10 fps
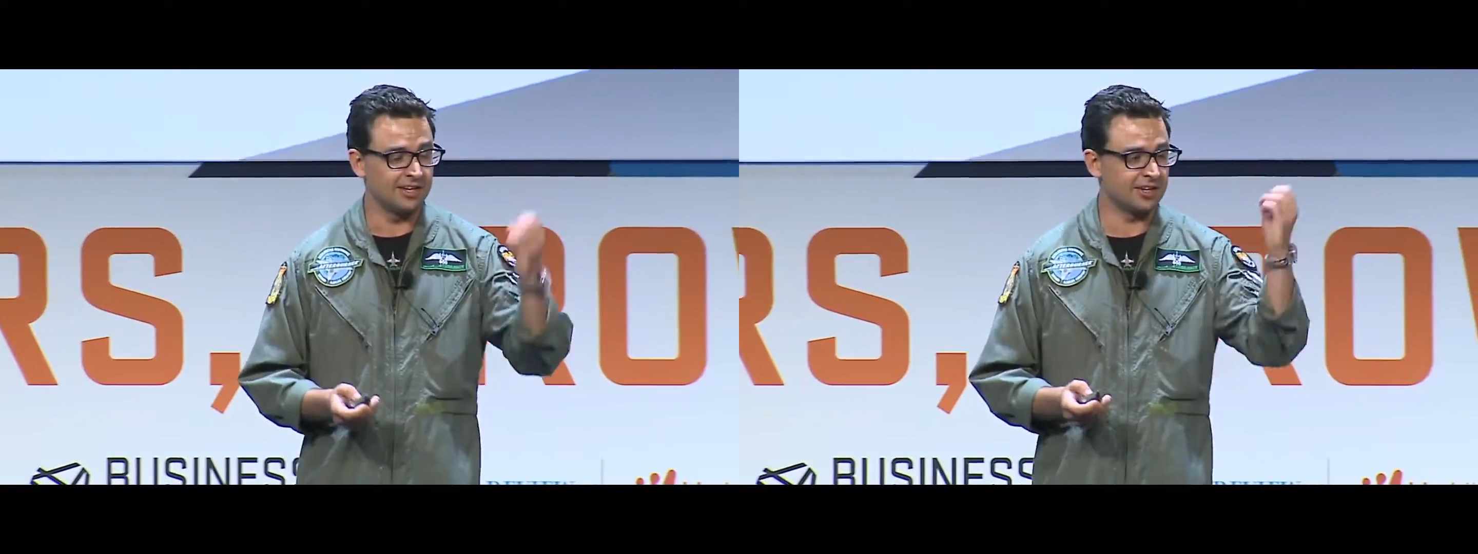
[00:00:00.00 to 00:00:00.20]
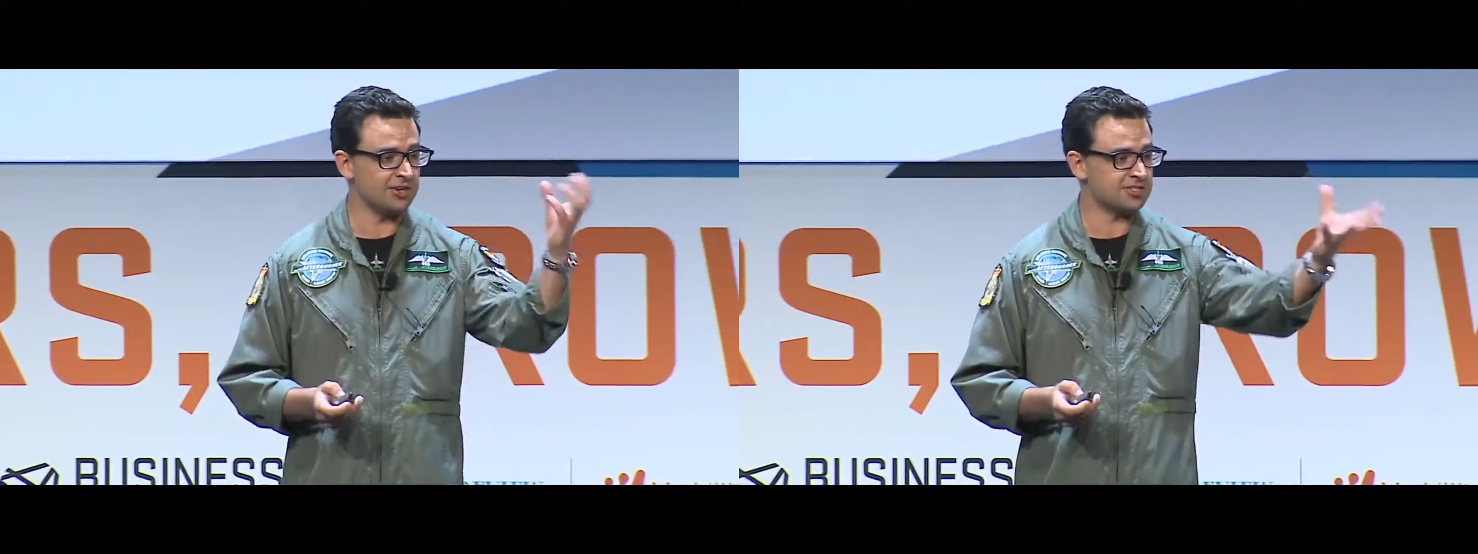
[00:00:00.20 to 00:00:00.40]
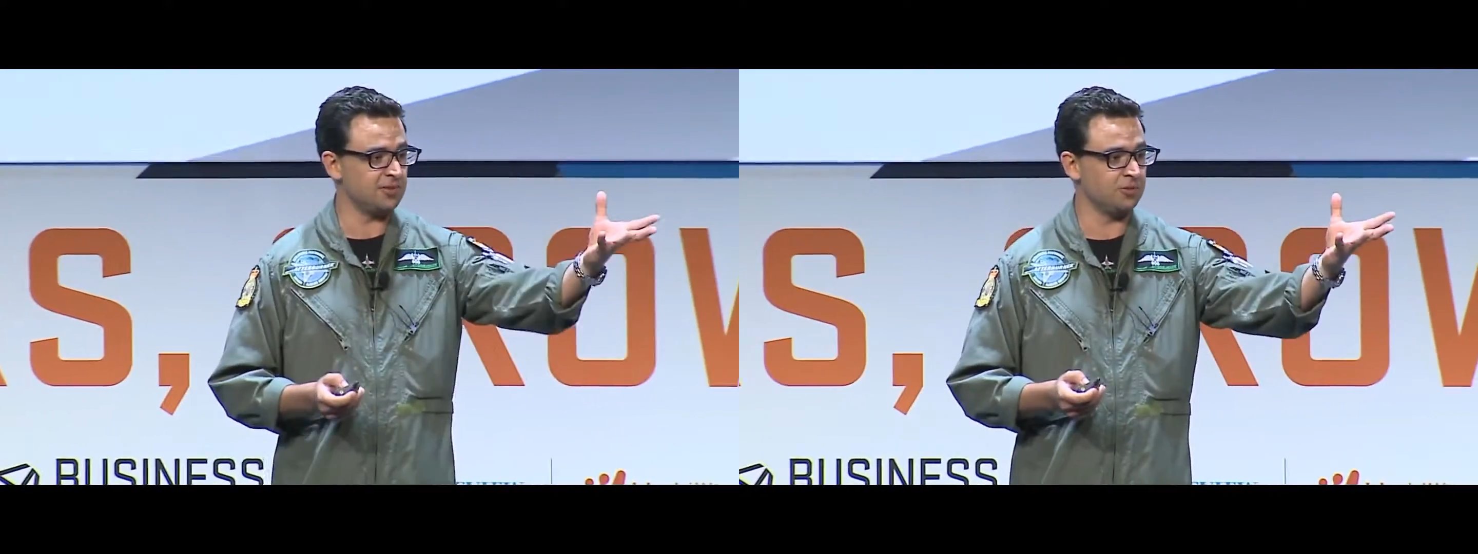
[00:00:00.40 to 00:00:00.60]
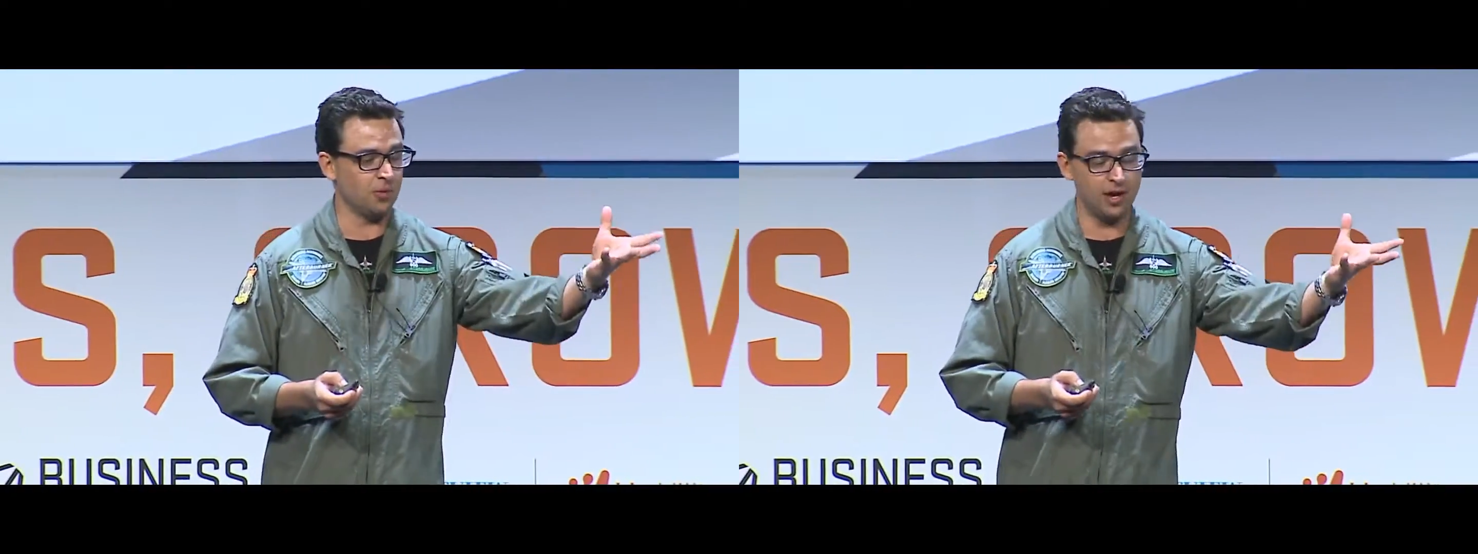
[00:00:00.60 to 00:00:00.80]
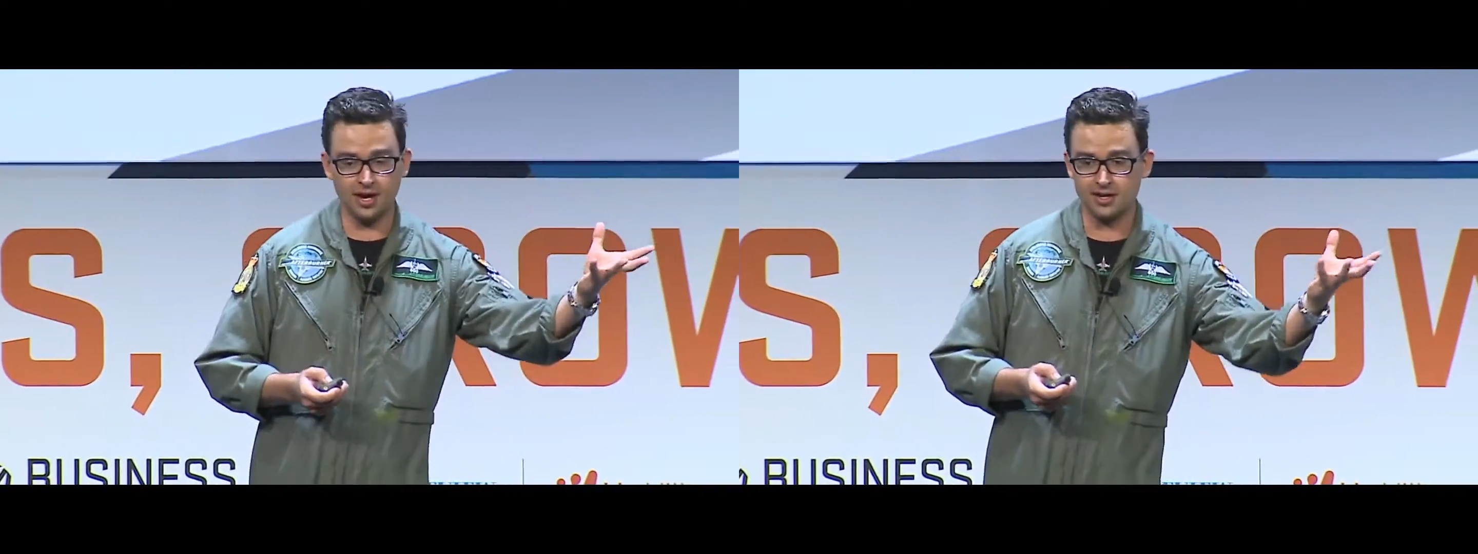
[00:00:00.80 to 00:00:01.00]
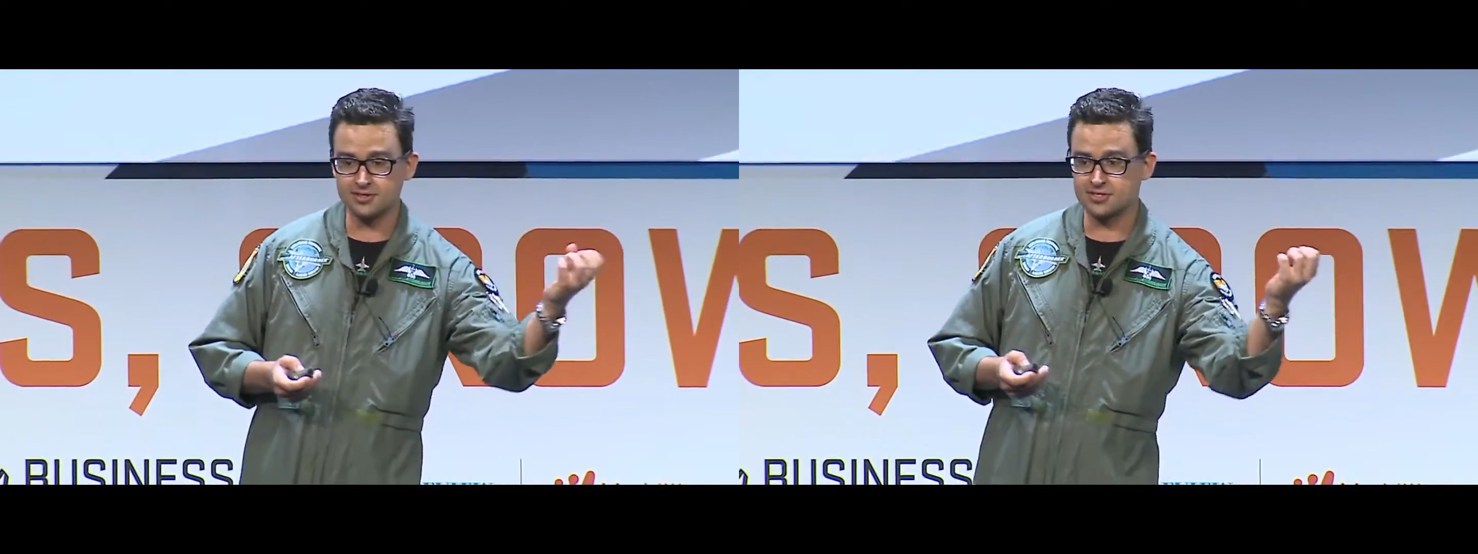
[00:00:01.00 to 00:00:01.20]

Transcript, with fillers: go somewhere where